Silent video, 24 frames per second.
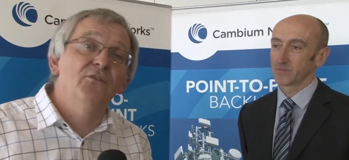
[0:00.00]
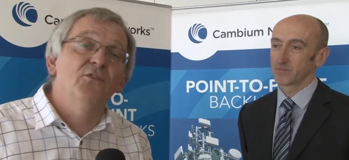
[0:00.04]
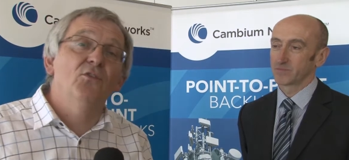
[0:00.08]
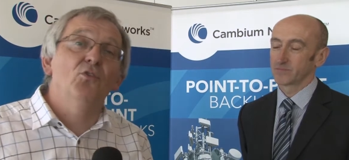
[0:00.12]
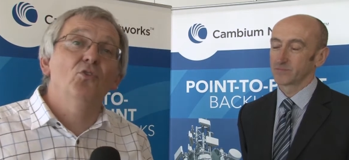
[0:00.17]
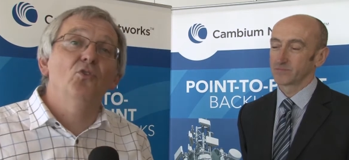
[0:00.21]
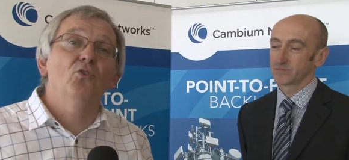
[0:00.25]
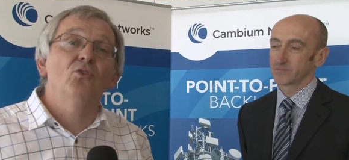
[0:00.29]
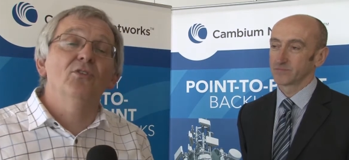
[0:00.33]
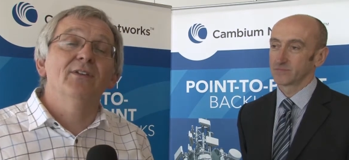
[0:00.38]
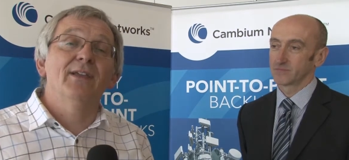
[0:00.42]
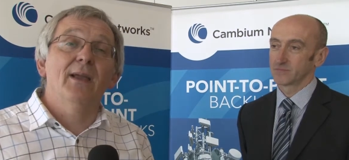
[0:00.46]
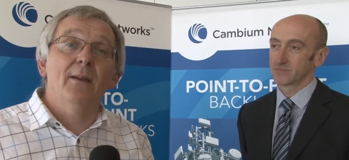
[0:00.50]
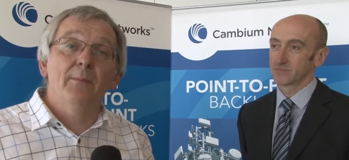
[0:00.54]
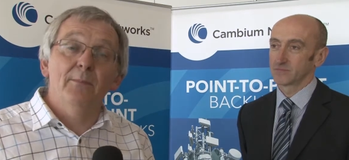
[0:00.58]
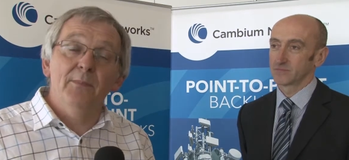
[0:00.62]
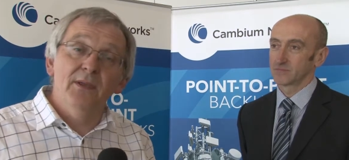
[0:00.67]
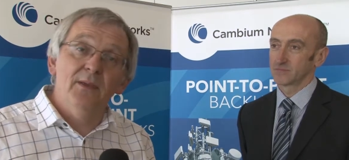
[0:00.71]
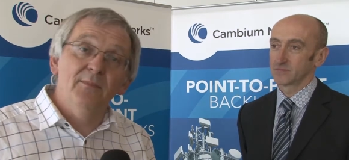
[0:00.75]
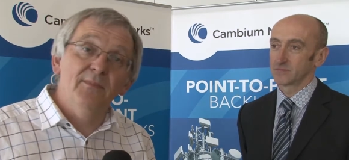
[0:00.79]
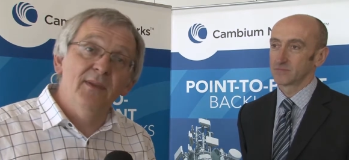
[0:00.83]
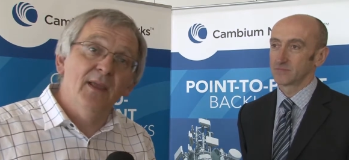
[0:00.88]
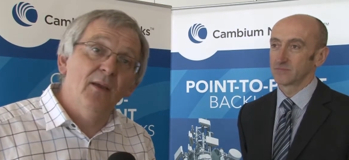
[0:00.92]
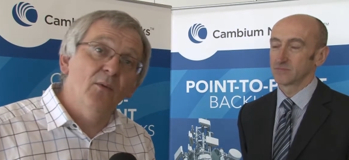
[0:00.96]
Speaker 1: for
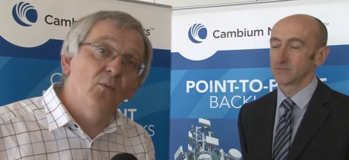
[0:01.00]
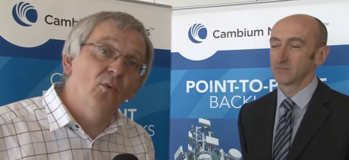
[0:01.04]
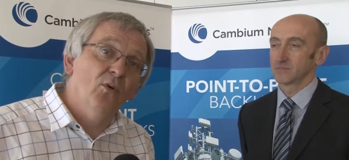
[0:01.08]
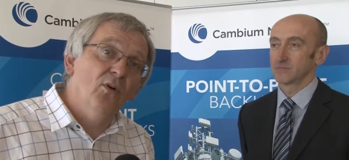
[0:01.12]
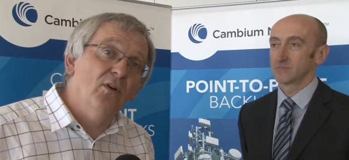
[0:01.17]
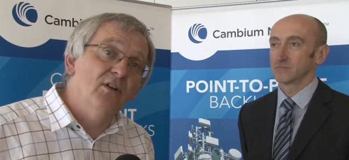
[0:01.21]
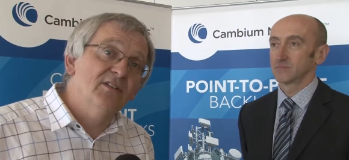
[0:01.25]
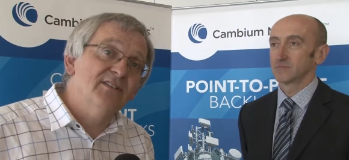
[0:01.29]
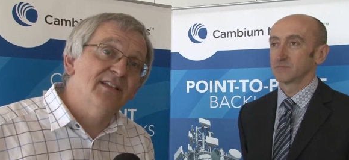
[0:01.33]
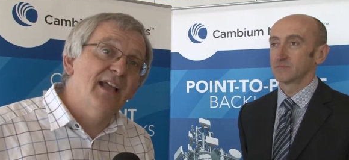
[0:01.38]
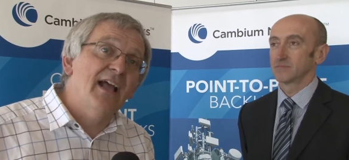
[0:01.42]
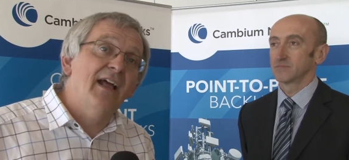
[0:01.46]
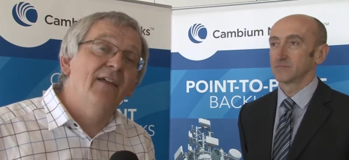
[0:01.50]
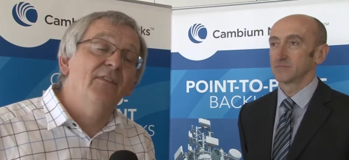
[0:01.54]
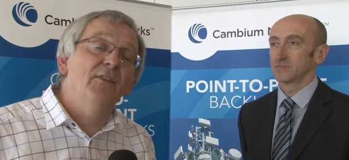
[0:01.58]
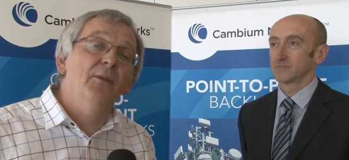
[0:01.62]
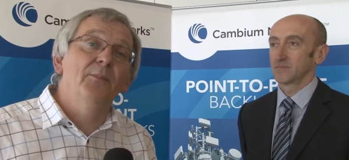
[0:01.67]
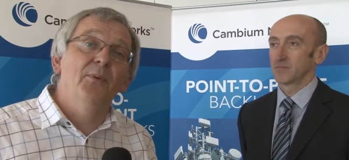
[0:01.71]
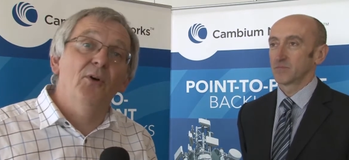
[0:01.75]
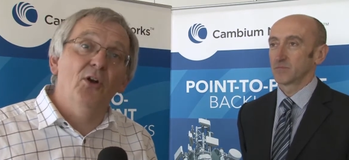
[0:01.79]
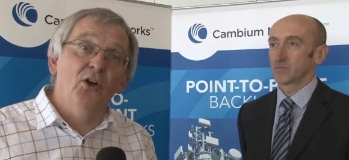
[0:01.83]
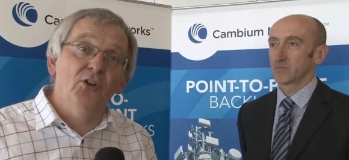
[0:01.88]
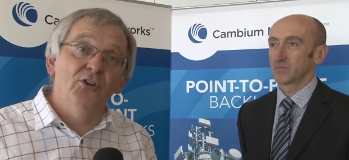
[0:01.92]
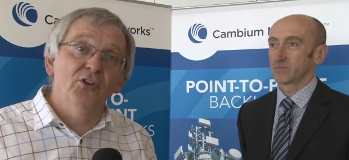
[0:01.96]
Cambium Networks at the
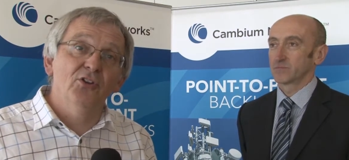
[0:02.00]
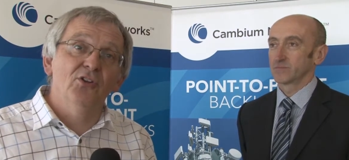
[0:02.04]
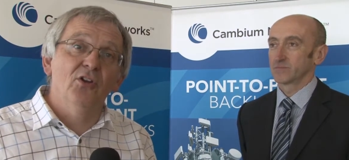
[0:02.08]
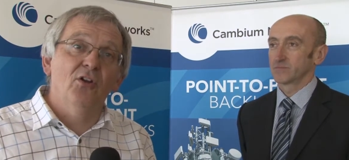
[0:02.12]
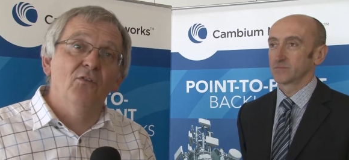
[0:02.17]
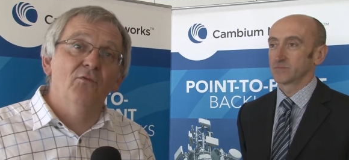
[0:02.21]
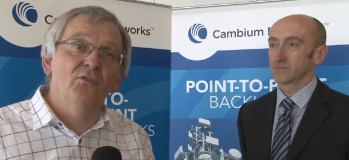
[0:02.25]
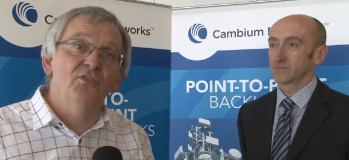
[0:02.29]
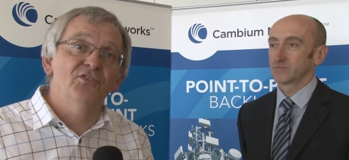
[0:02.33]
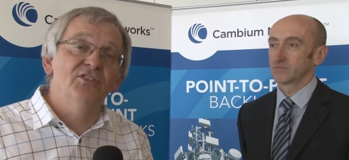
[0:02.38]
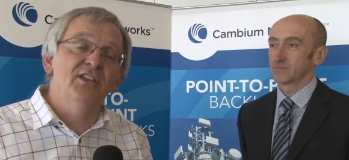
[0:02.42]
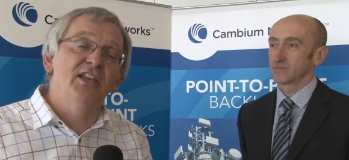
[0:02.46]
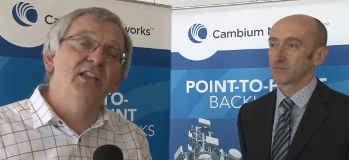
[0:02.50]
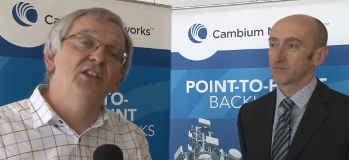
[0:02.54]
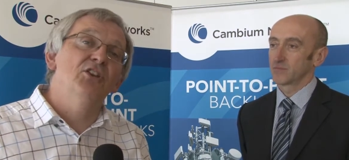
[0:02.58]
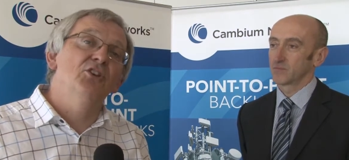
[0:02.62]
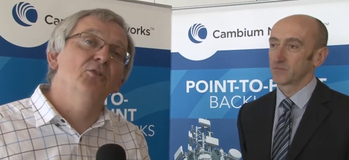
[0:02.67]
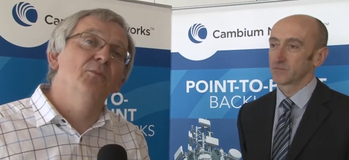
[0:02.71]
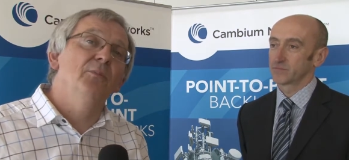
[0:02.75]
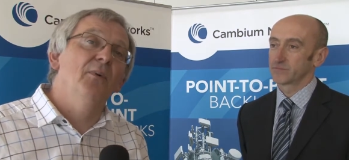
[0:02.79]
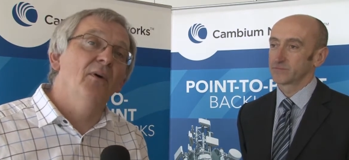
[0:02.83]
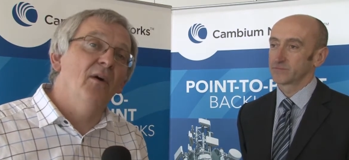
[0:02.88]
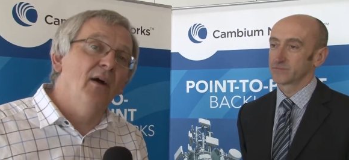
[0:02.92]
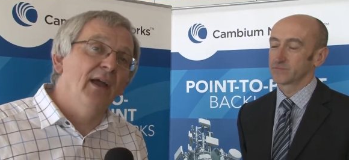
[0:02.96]
partner conference in
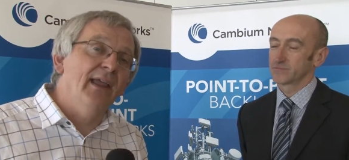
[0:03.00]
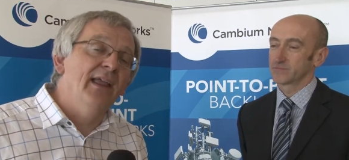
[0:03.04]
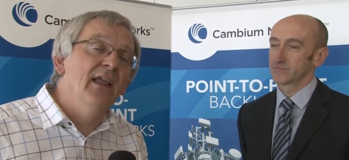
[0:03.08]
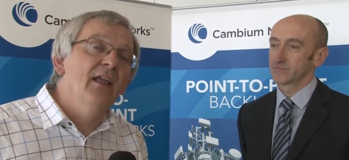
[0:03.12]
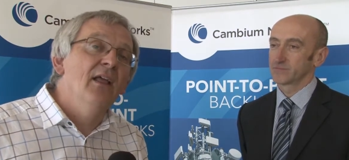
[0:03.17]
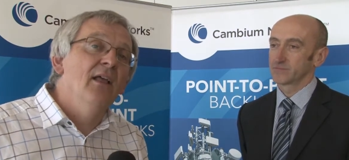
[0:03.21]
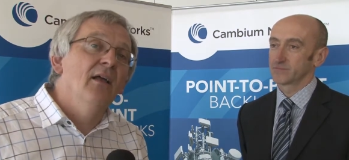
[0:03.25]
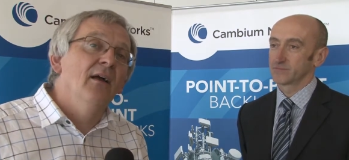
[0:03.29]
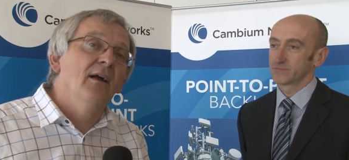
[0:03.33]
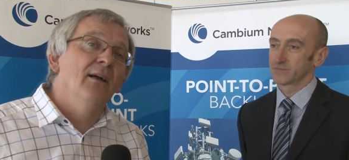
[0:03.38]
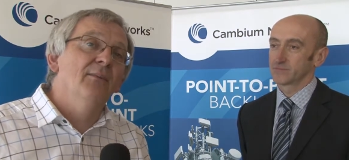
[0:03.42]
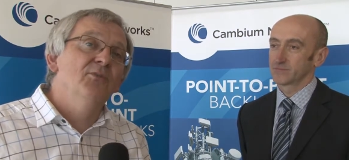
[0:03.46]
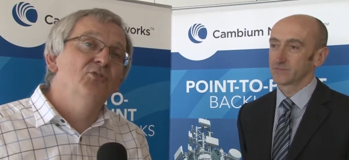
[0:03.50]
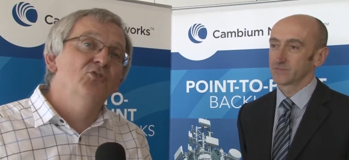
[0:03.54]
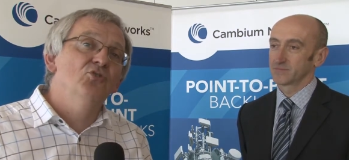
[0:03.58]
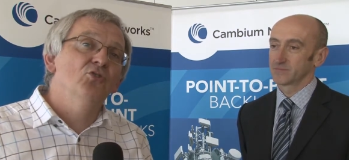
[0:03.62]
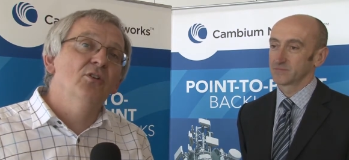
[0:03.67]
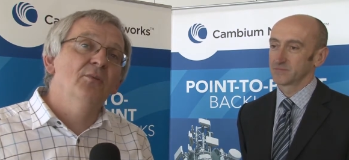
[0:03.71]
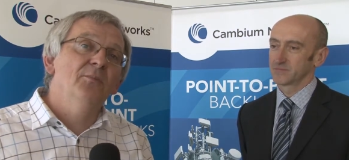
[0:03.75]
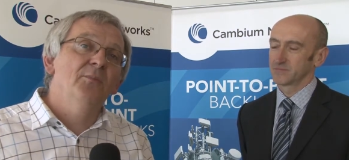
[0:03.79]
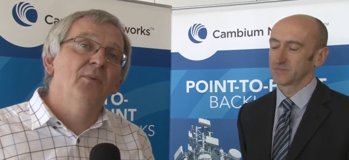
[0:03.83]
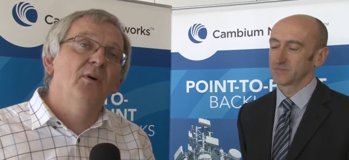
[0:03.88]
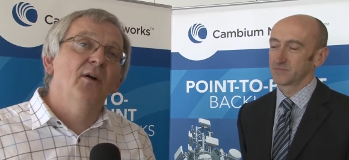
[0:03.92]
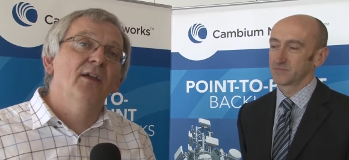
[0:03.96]
Dubai. I'm
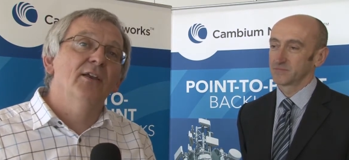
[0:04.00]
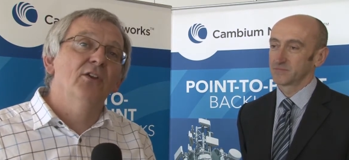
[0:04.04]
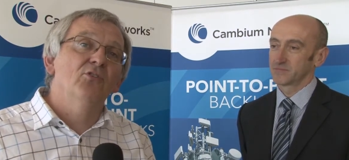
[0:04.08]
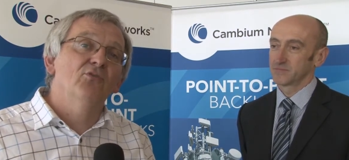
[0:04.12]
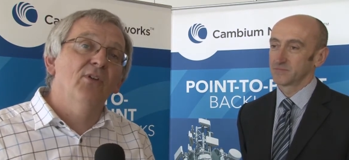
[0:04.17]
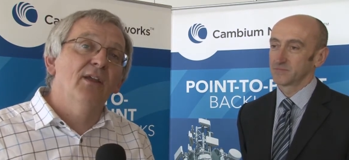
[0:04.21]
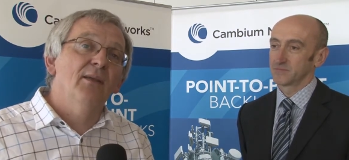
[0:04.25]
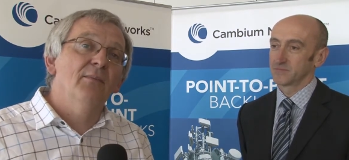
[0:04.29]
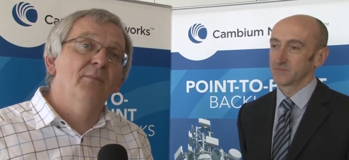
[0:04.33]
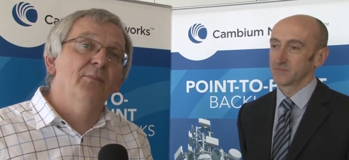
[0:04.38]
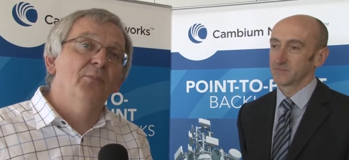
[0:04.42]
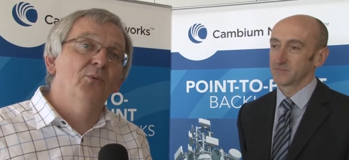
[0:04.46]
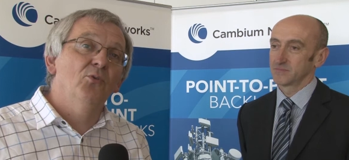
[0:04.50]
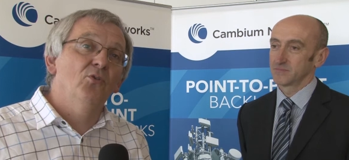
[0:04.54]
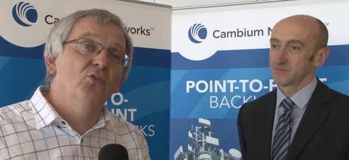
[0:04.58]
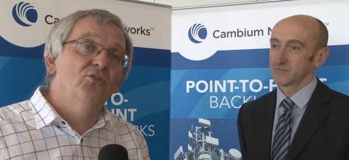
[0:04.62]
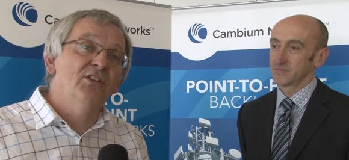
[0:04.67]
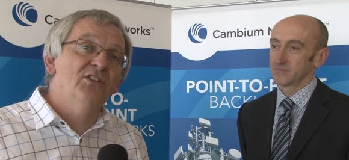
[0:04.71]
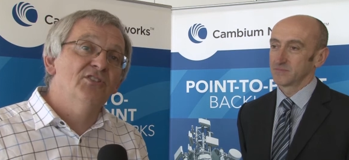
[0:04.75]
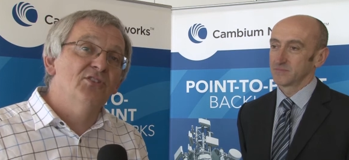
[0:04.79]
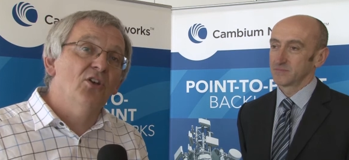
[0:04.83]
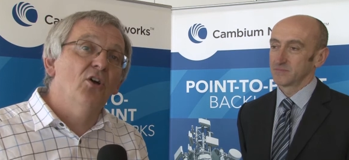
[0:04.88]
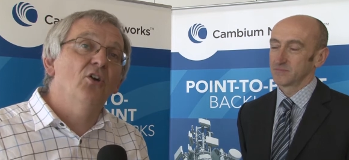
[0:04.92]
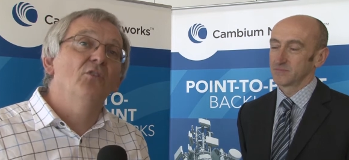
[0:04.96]
joined by Graham
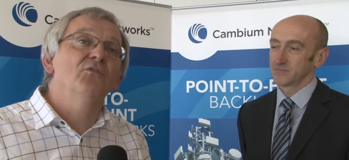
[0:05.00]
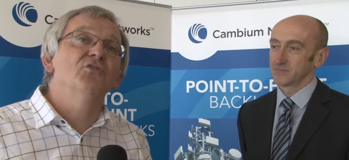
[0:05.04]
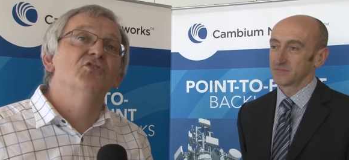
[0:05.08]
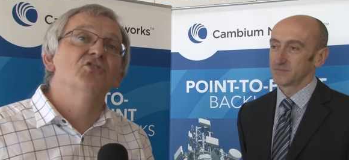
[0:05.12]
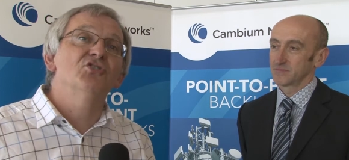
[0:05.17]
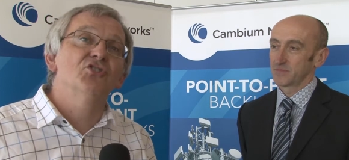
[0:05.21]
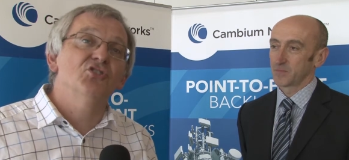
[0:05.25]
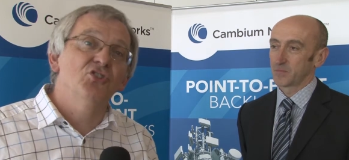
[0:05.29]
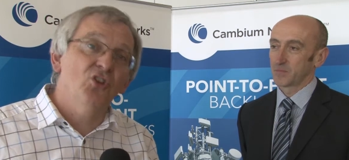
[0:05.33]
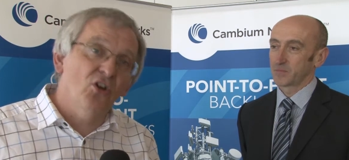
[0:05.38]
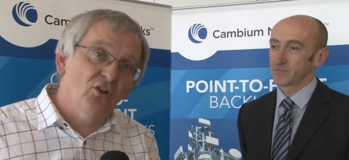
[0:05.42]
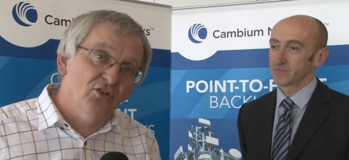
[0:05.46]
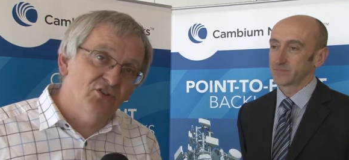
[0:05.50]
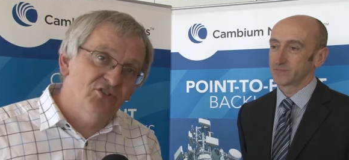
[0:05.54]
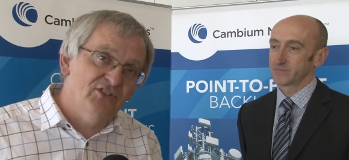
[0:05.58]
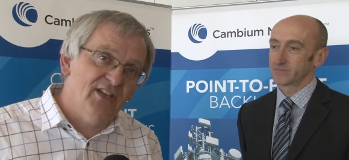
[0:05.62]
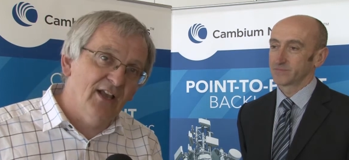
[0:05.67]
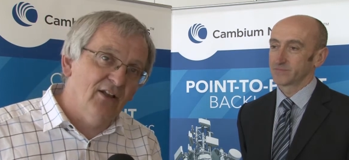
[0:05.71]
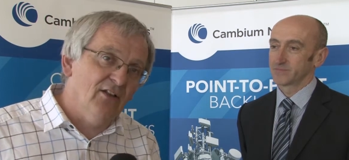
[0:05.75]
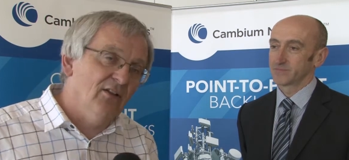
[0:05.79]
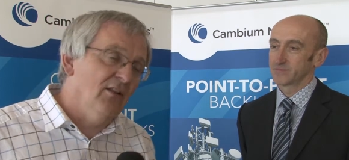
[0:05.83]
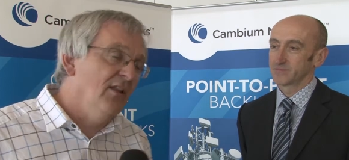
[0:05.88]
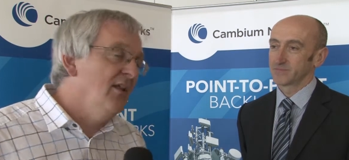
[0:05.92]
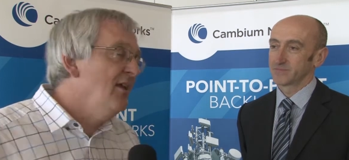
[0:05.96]
Porteous of
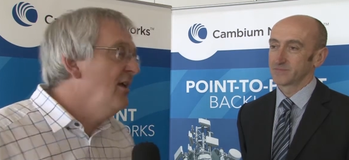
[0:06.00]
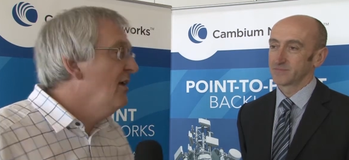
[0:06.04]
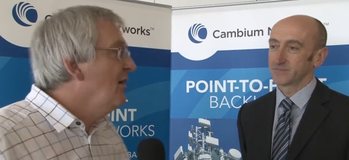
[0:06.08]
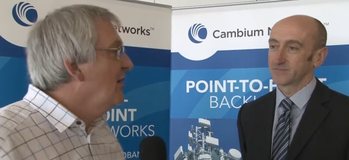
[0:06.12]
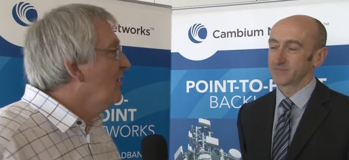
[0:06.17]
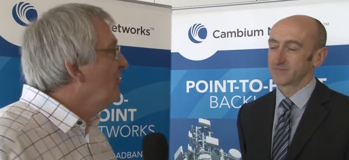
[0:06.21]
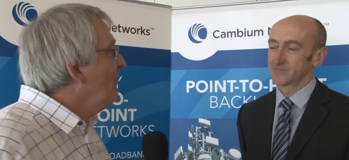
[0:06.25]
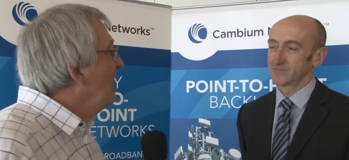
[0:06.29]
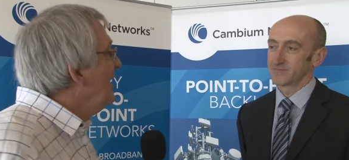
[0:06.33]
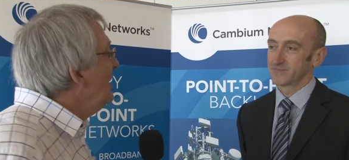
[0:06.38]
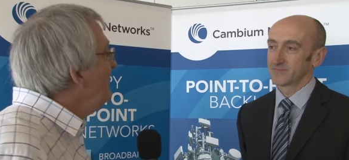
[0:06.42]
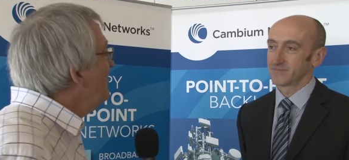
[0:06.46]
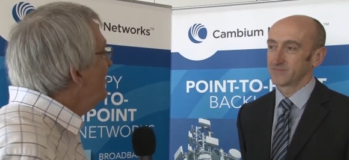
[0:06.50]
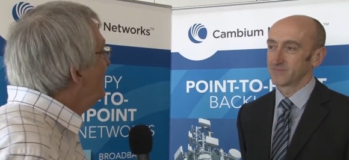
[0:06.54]
Scottel. Graham,